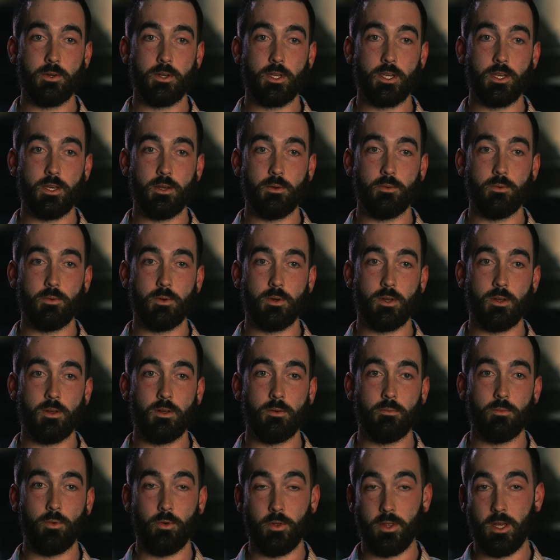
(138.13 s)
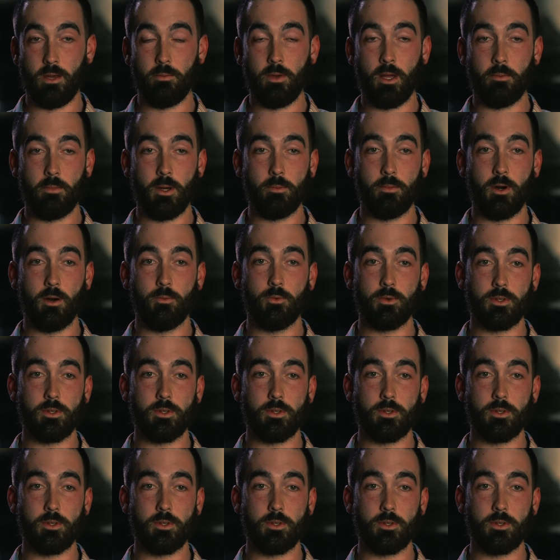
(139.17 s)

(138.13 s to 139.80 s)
he, both him and my mom